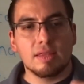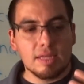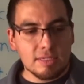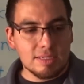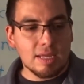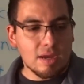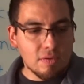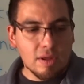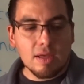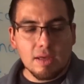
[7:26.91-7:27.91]
this
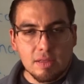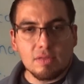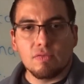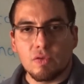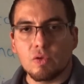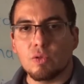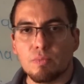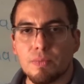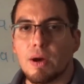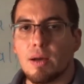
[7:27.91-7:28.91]
area in the
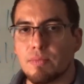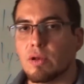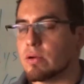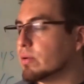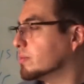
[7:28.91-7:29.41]
field popular.